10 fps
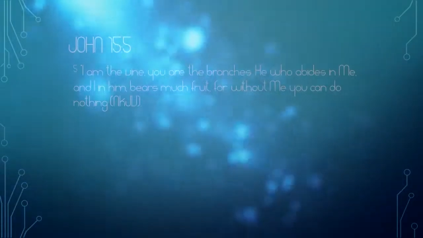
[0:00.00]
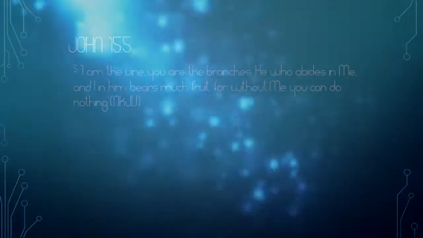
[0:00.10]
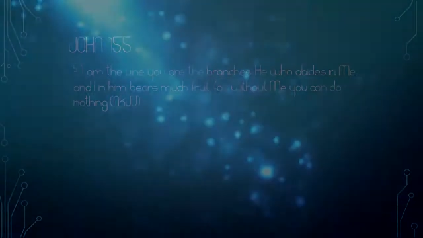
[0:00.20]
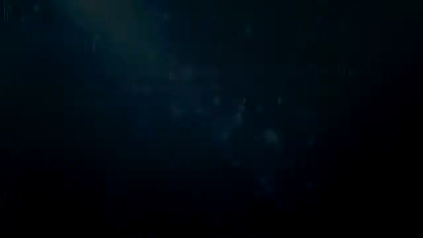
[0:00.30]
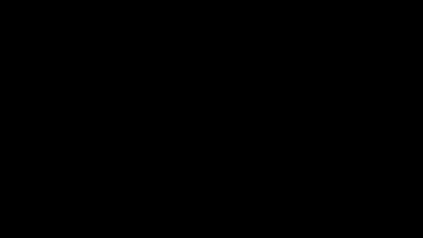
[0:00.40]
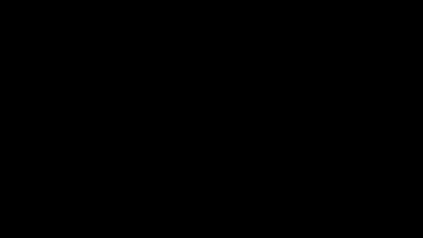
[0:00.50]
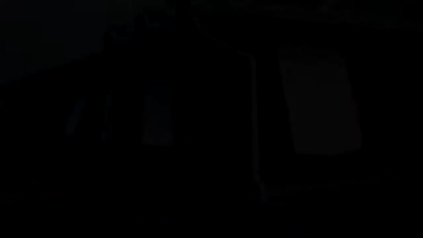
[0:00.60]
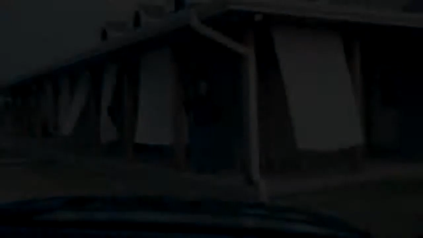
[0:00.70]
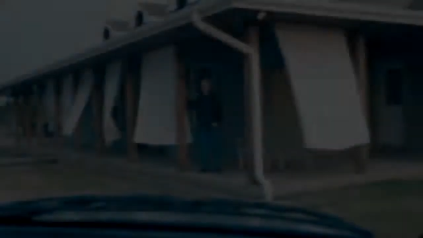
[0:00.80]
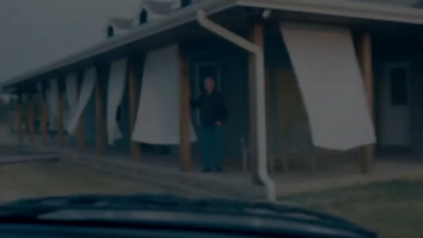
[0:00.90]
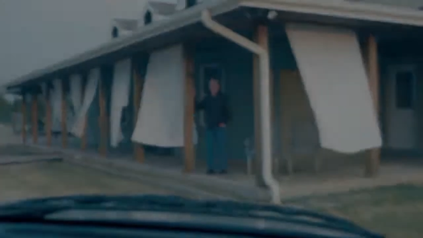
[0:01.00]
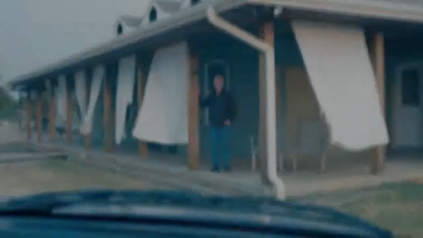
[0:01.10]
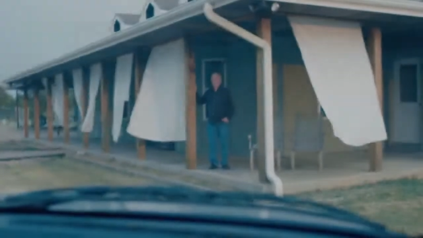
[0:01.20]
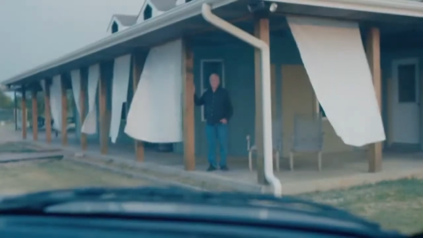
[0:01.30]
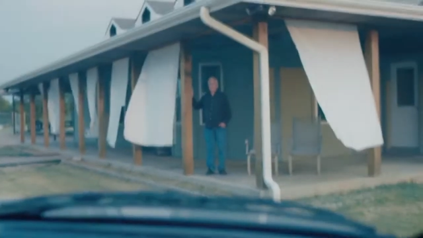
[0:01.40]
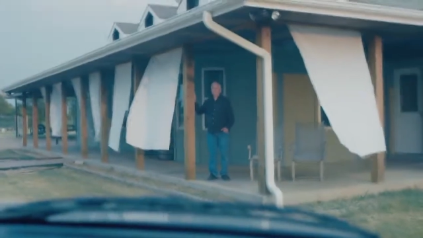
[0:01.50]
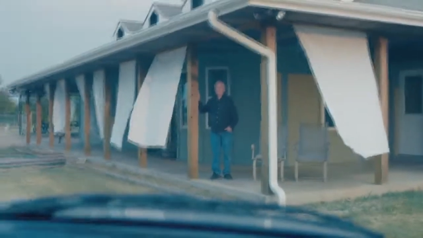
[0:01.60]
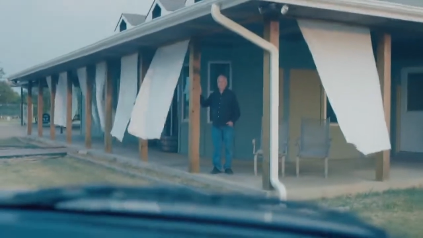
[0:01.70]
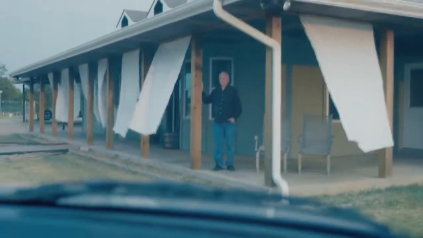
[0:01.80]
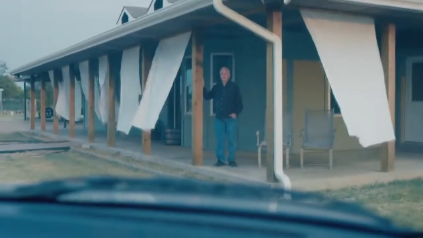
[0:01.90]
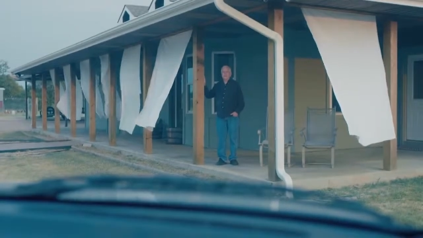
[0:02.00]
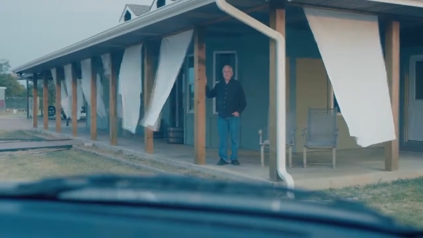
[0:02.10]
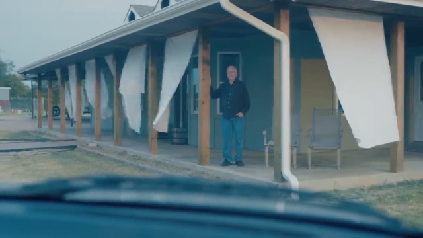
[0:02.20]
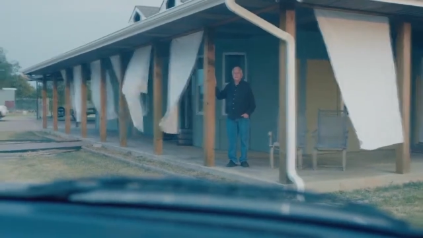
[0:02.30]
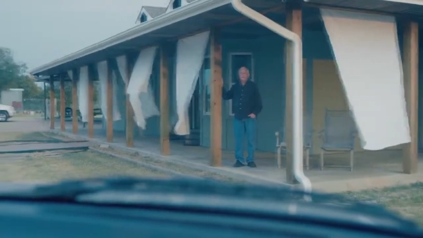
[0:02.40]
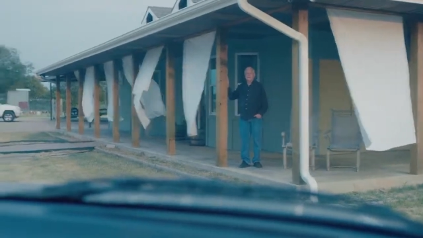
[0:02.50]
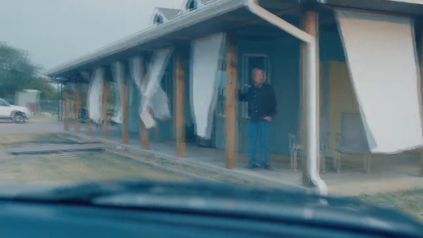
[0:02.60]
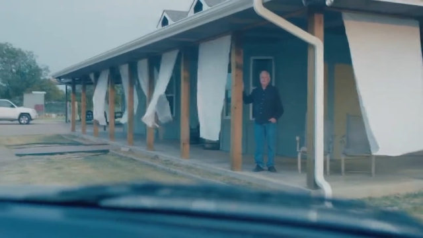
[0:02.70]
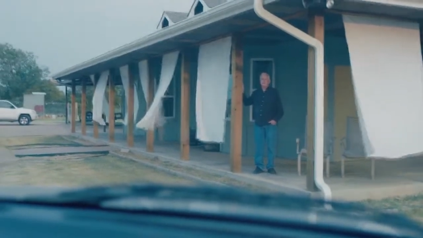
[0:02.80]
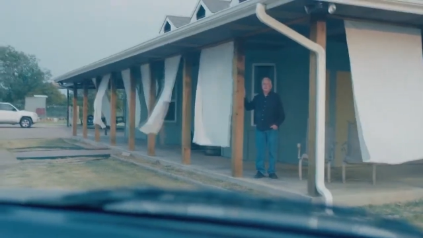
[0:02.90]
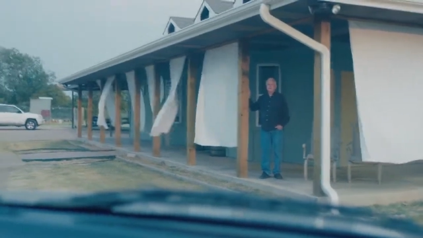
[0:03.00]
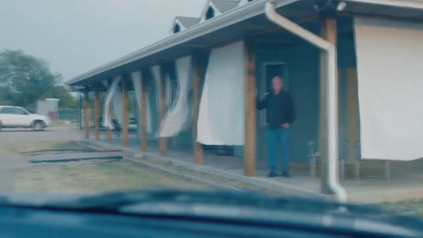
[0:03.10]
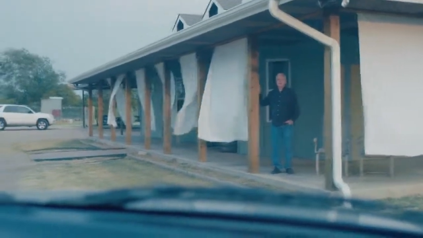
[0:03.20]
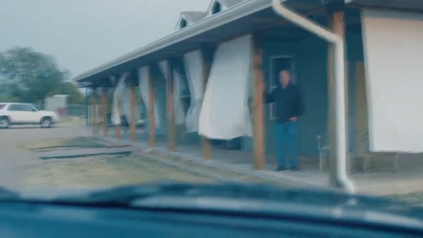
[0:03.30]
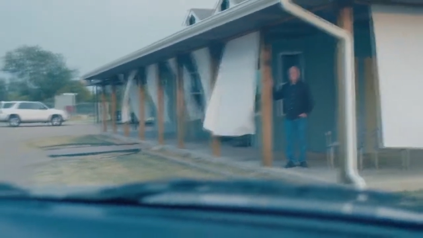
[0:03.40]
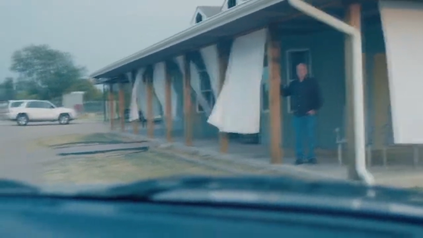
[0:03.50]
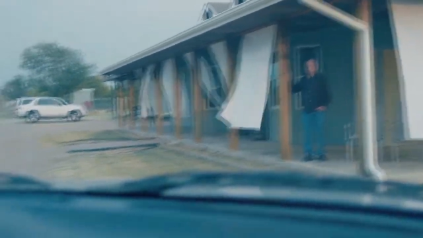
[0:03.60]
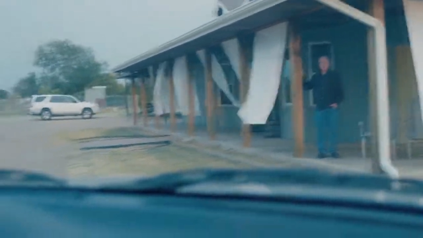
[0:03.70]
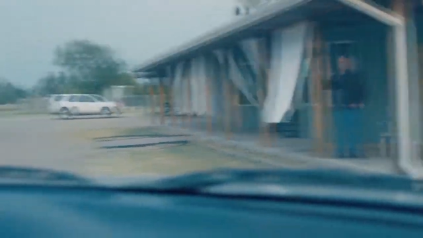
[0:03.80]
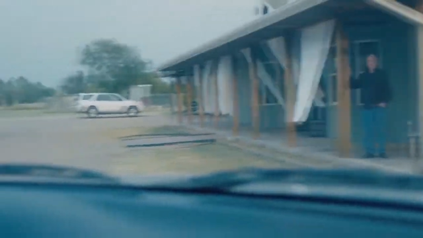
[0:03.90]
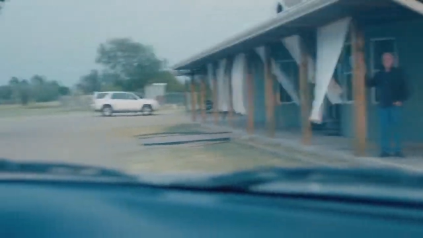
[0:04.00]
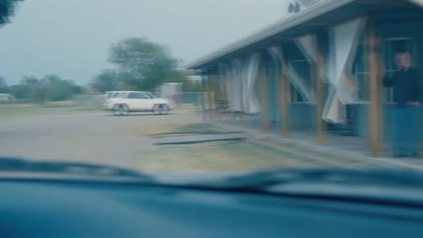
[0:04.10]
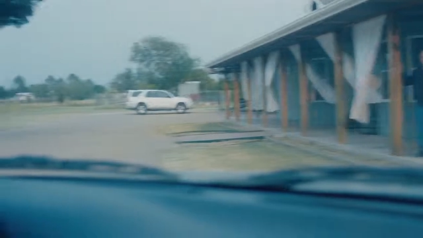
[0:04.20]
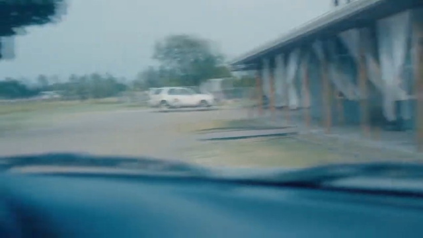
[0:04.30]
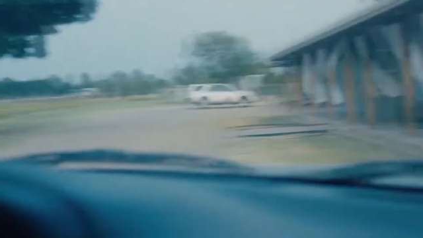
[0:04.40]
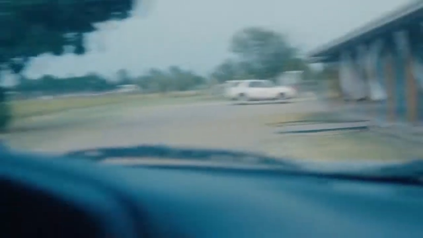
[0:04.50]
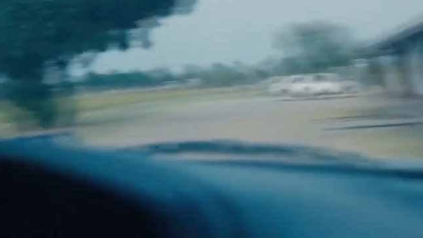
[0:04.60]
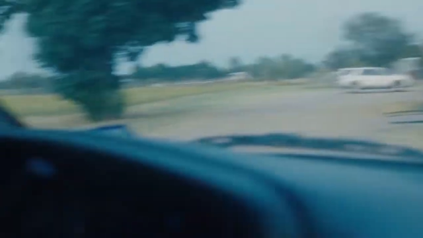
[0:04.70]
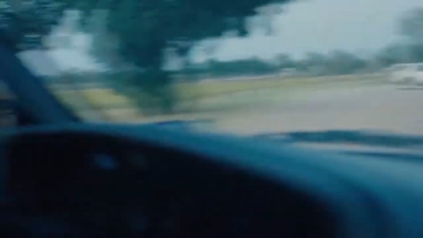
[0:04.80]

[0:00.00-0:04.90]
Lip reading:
(no speaker visible)